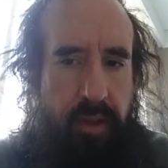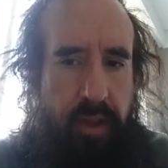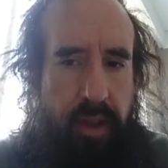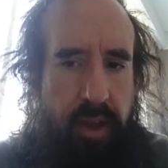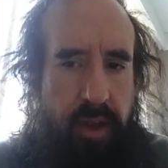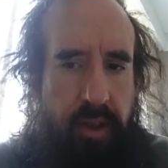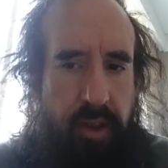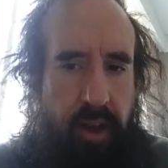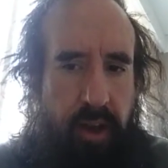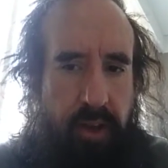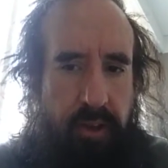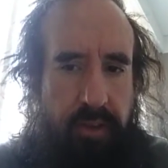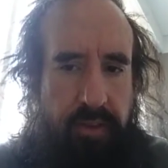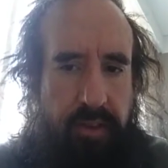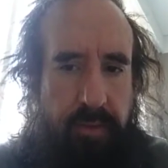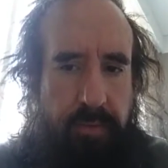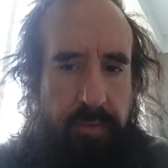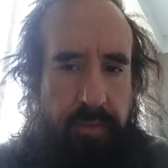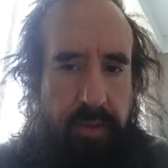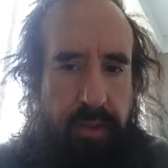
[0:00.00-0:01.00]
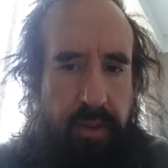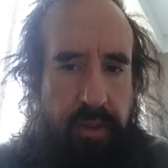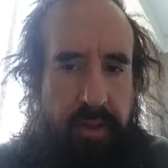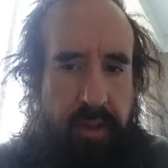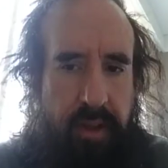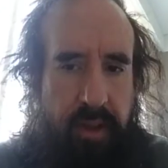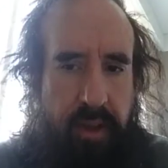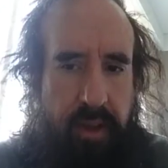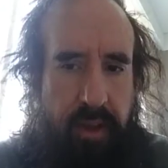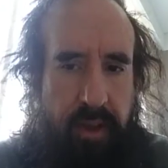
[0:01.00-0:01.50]
he calls them
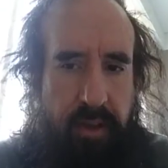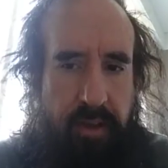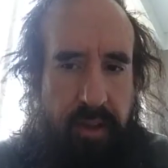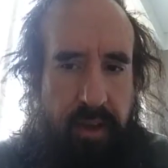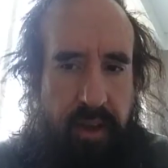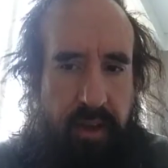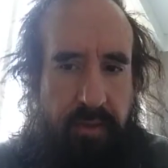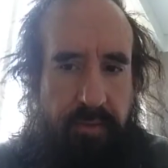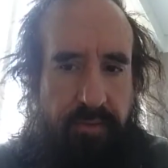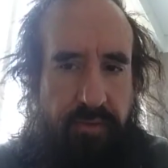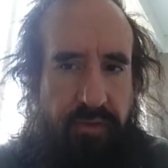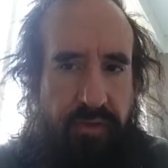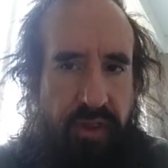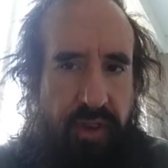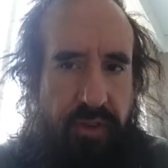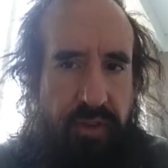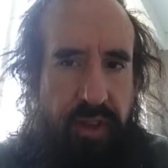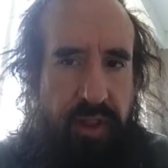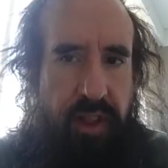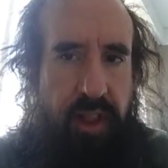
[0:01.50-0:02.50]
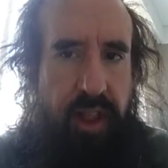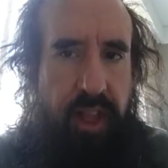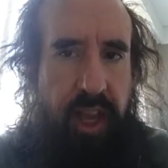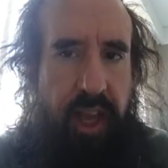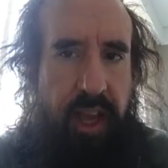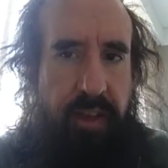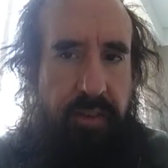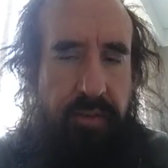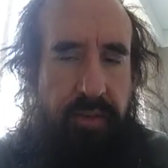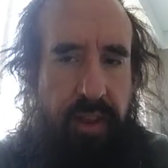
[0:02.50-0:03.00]
the vivid,
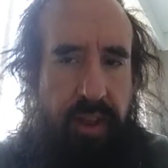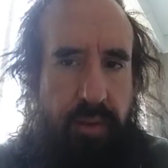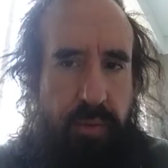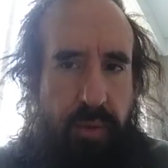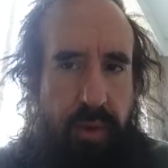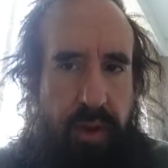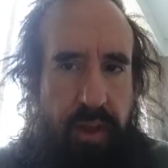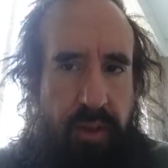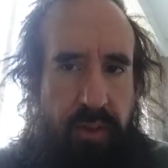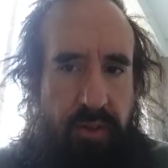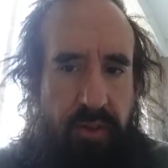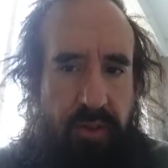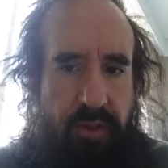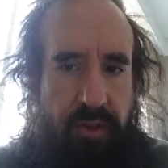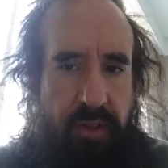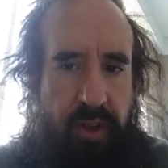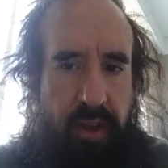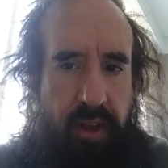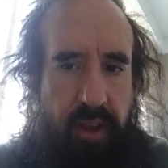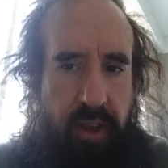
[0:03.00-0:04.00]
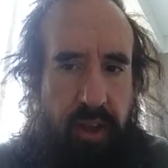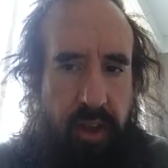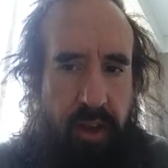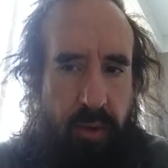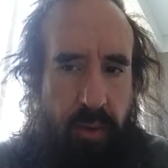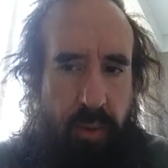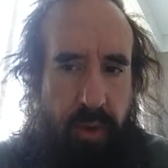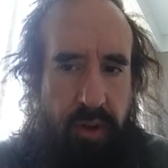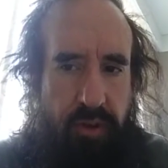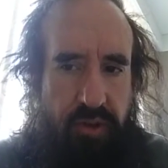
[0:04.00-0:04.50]
lively ones,
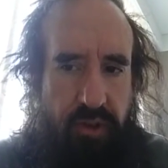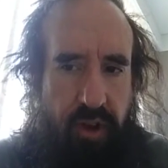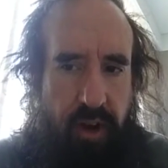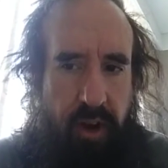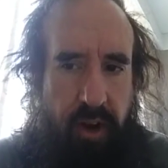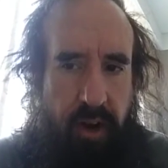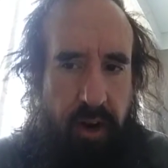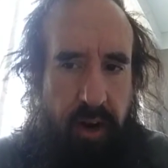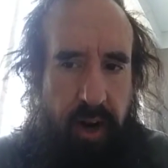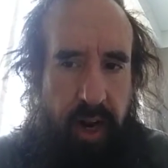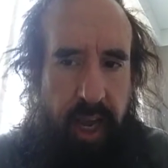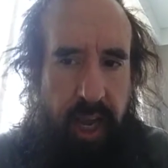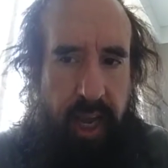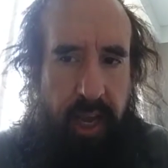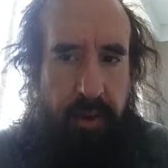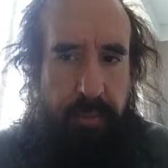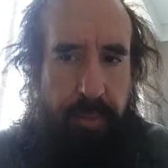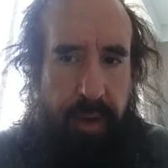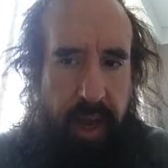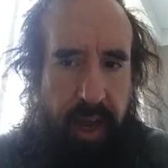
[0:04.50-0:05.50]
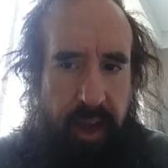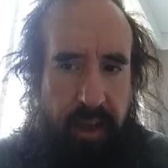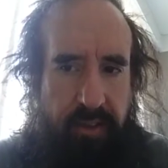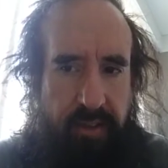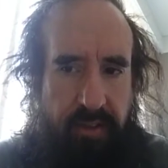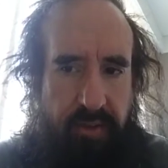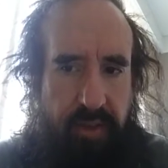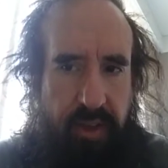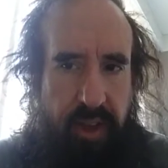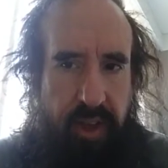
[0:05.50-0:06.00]
which are had
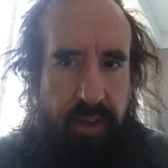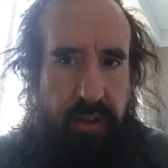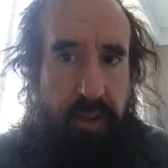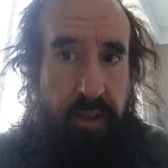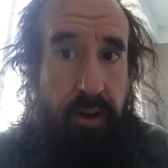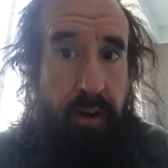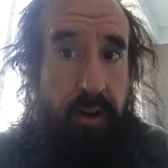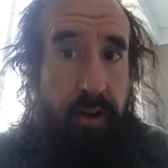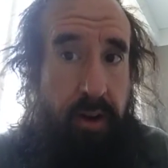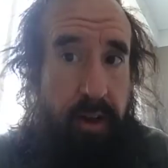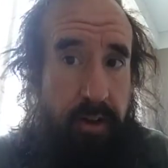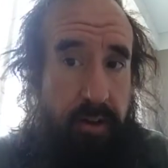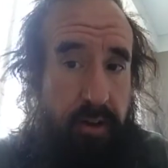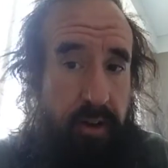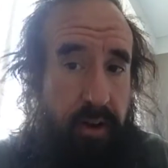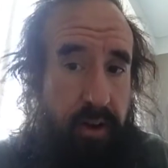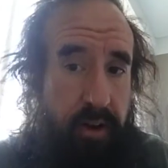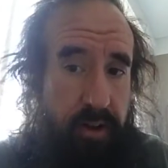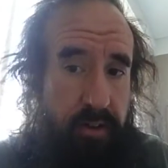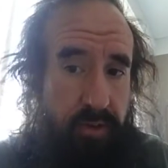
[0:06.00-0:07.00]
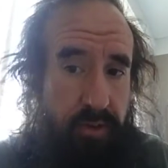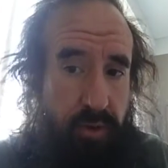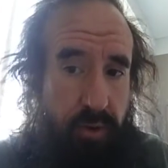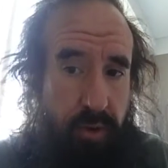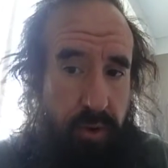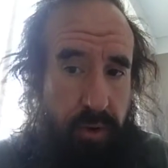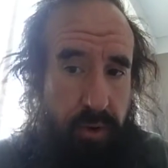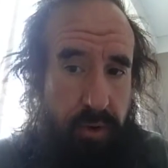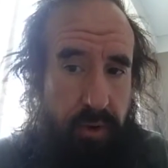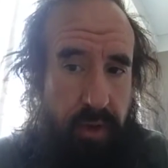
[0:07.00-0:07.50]
passively, that aren't under our
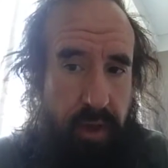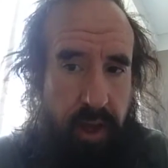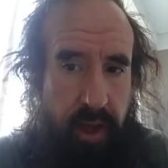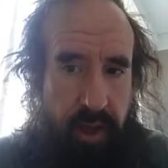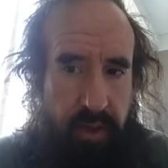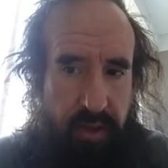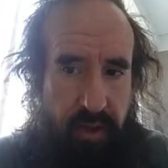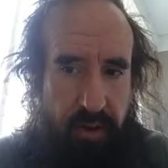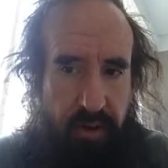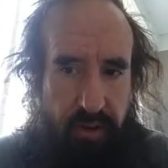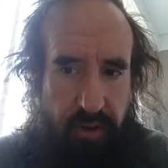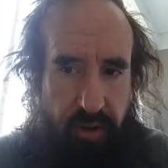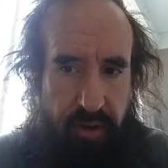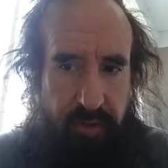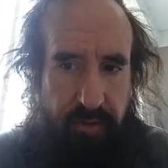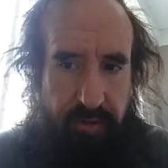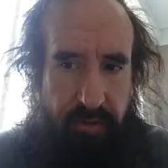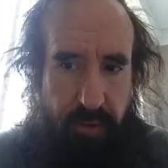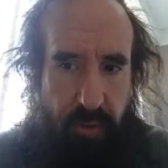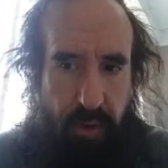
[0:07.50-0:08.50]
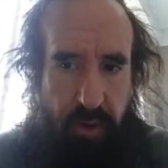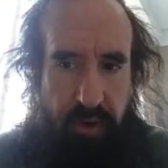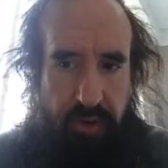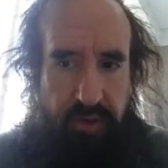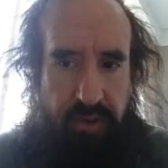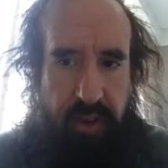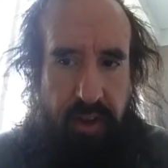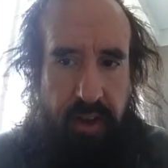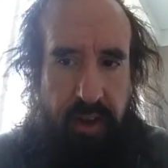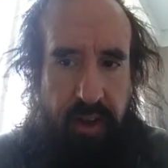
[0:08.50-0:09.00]
control, that are sort of
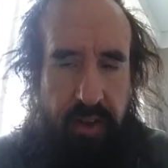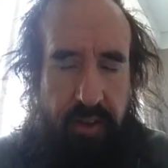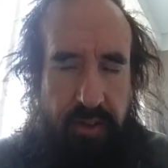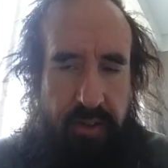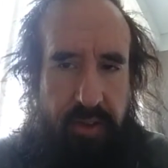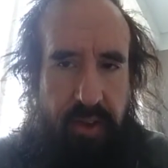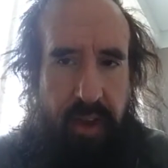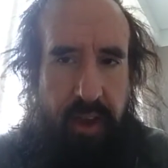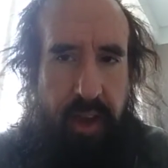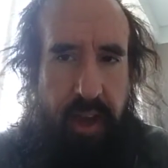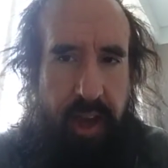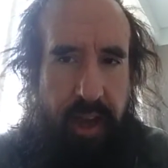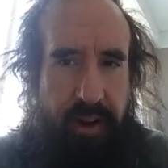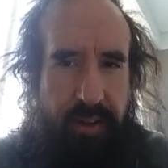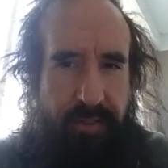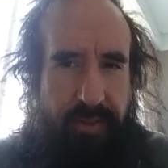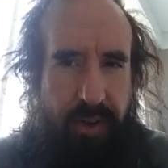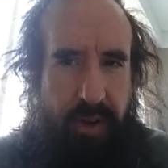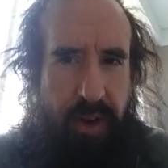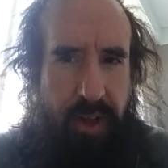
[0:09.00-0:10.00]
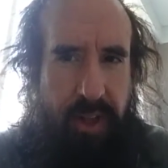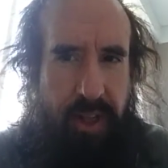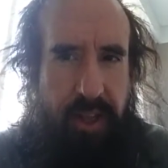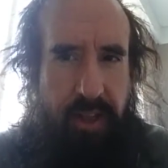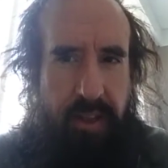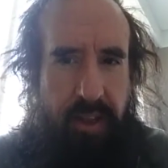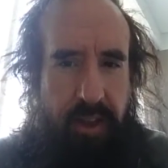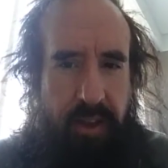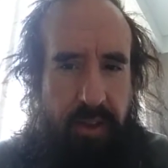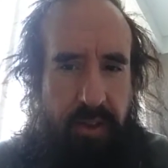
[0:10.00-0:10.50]
forced on us, and are very
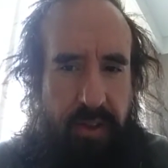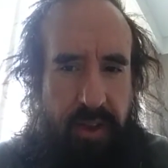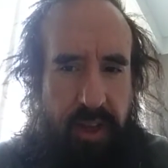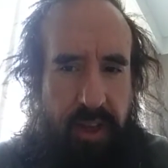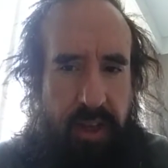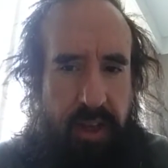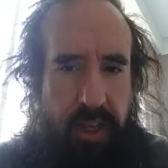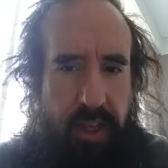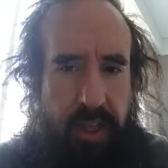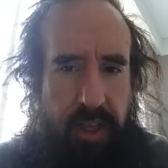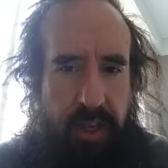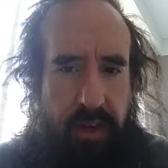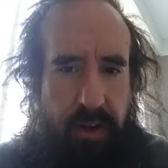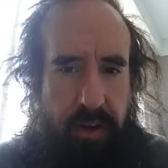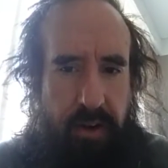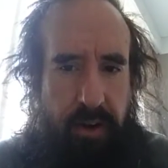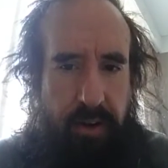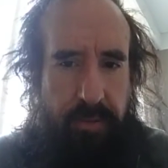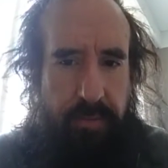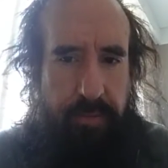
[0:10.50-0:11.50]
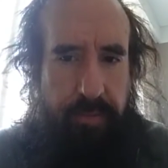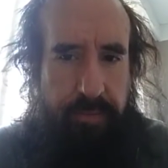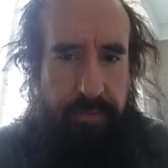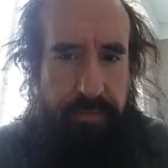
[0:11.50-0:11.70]
detailed and clear.